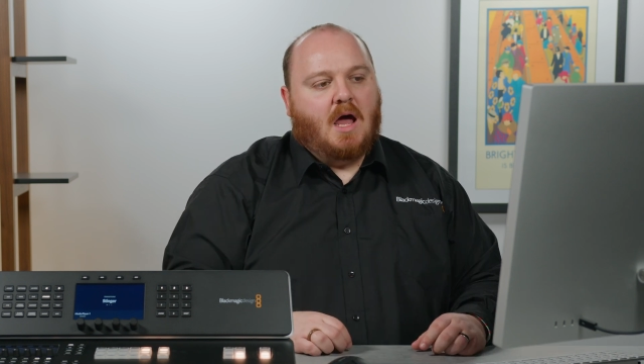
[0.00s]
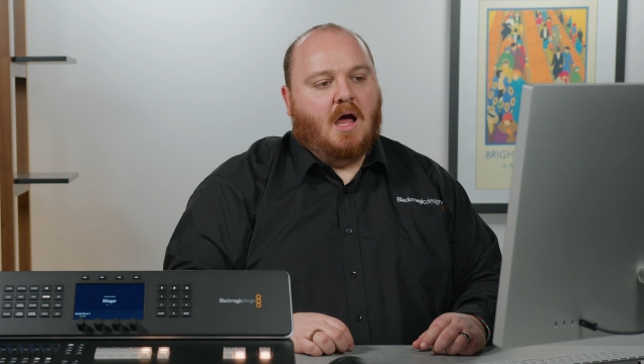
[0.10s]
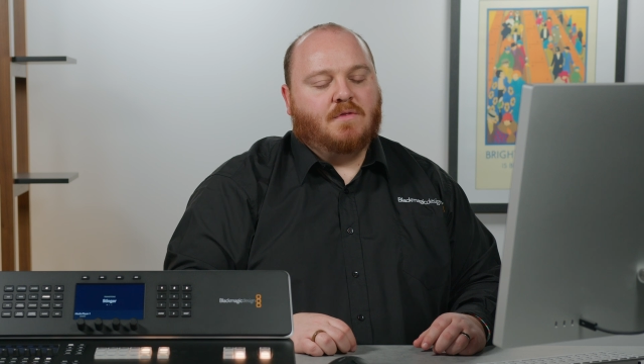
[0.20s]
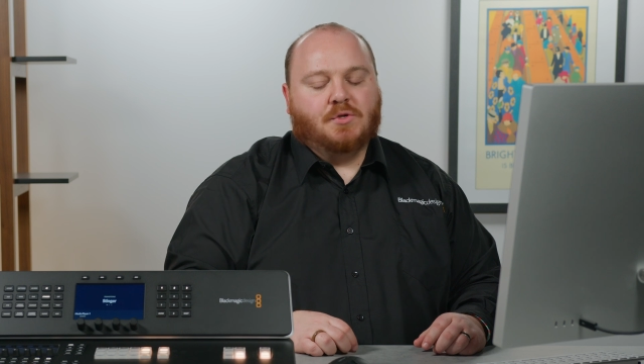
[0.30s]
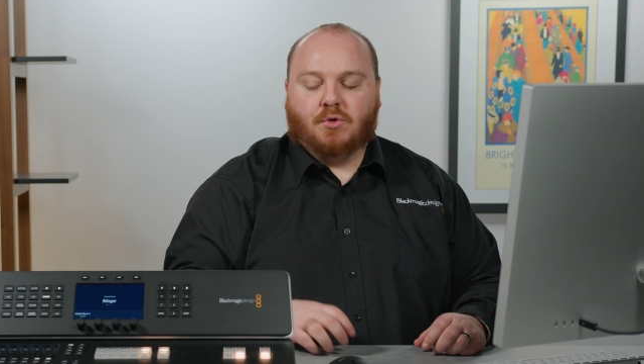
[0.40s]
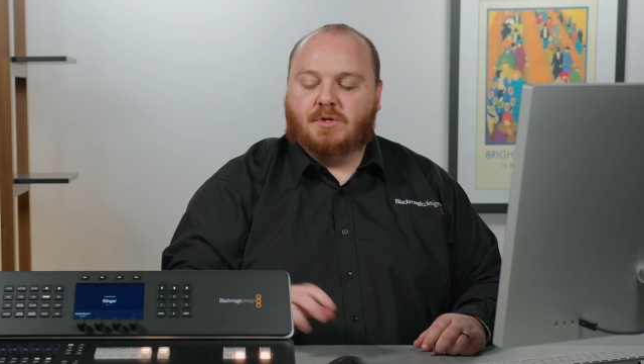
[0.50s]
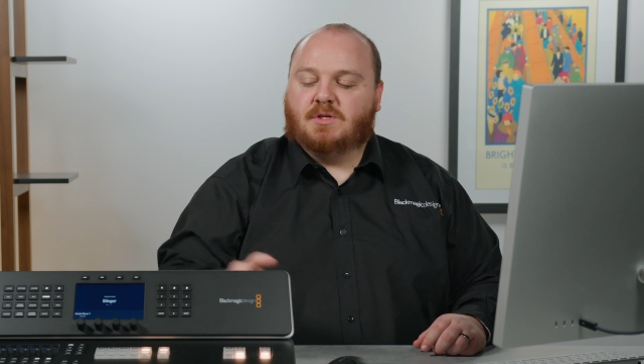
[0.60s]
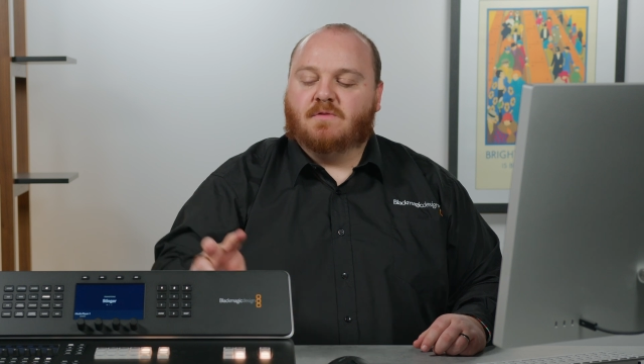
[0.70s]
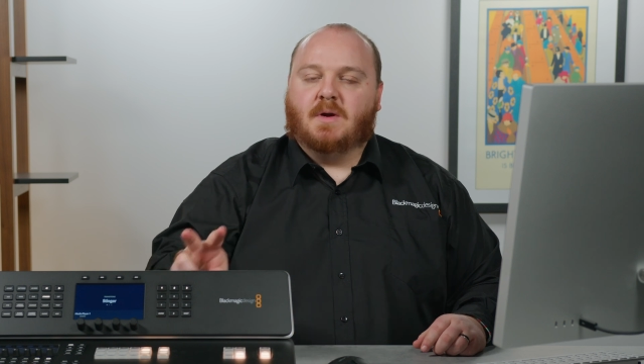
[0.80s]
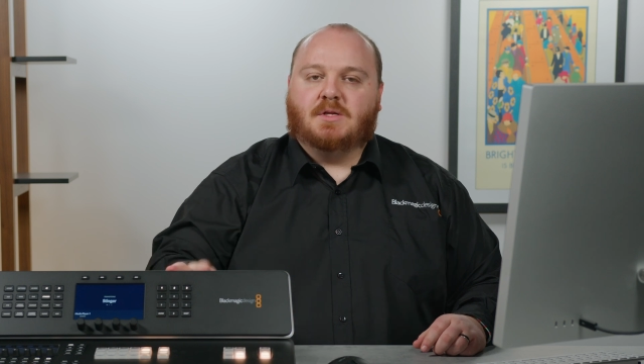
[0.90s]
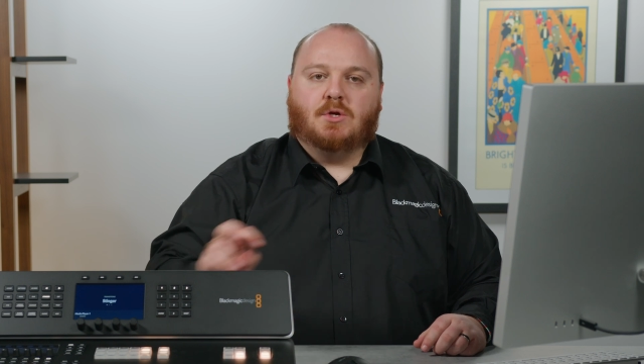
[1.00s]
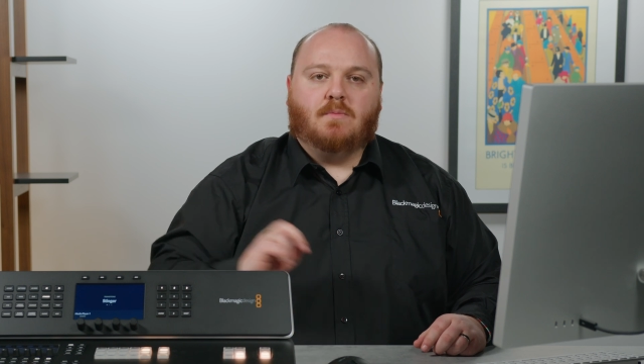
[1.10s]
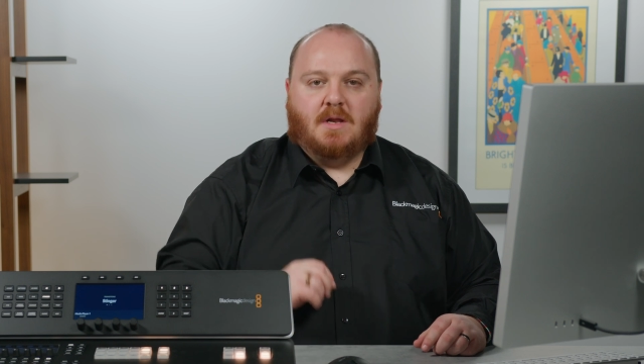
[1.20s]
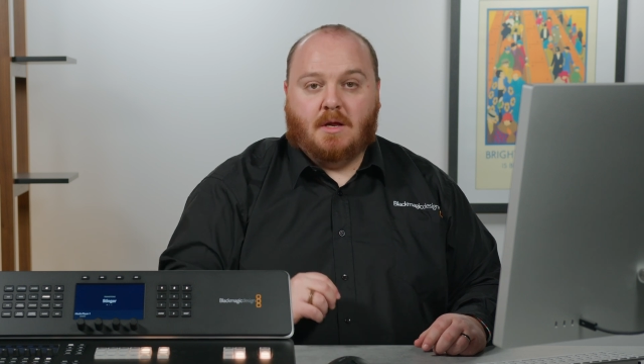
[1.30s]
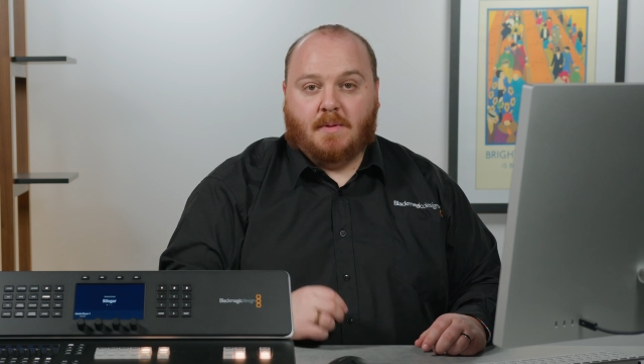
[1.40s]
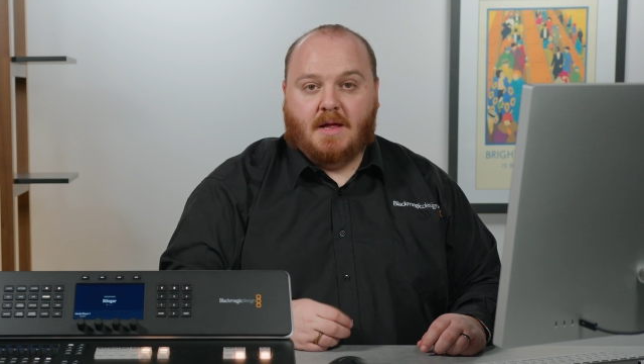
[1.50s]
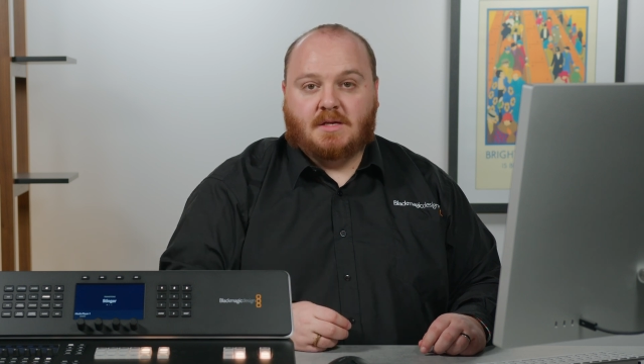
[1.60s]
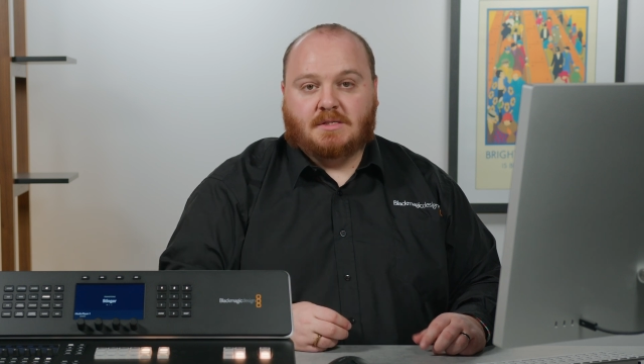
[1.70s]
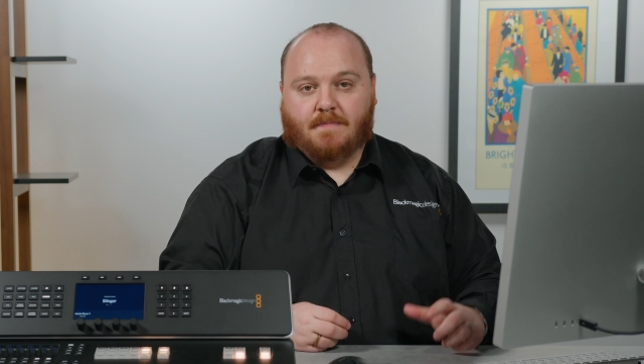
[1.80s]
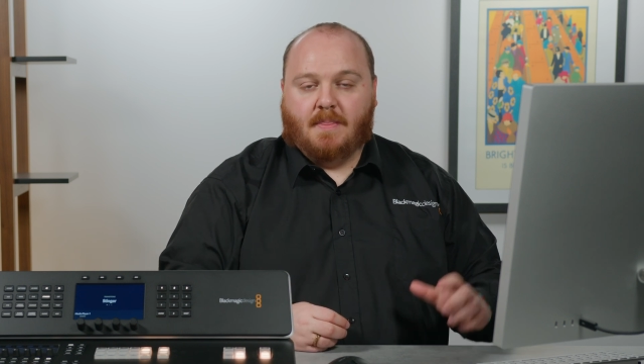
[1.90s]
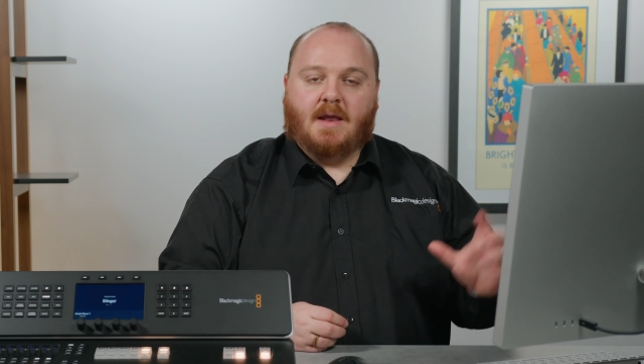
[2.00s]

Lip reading: I have the choice of my two media players.